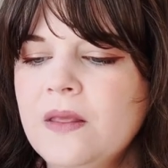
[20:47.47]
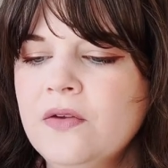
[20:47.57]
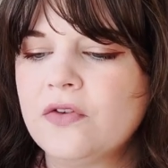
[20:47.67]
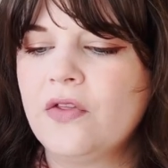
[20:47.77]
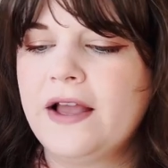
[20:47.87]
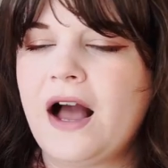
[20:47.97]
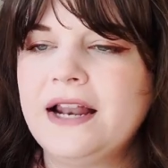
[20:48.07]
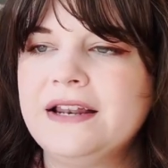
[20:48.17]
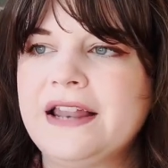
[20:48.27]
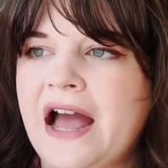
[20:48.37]
So, like, I
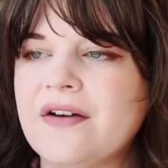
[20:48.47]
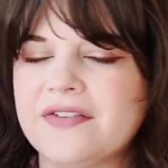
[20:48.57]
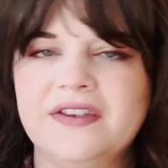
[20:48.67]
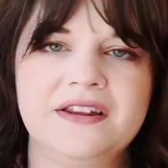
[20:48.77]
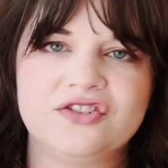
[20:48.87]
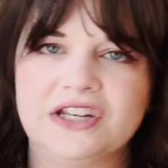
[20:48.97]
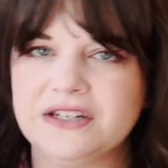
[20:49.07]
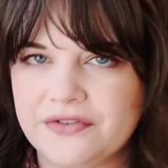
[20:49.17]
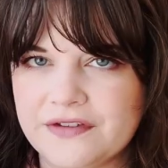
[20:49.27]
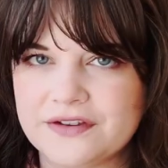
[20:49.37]
didn't have a set
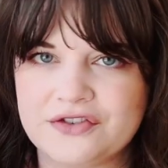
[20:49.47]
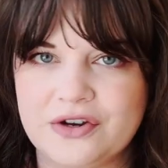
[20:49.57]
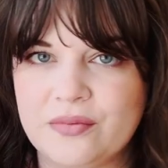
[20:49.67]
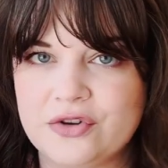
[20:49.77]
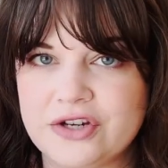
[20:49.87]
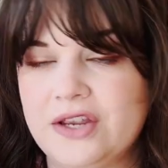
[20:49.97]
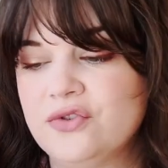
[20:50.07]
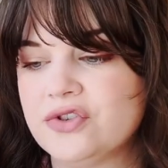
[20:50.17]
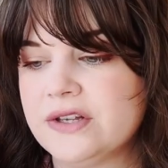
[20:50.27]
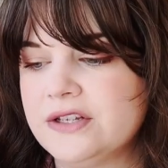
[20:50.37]
agenda for this trip, which I
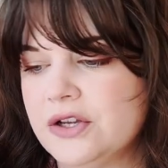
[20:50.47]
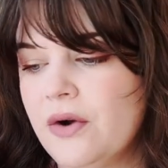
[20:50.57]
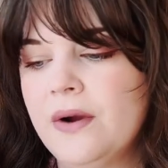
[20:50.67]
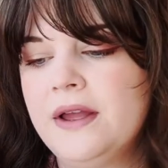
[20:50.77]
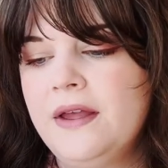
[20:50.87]
usually do.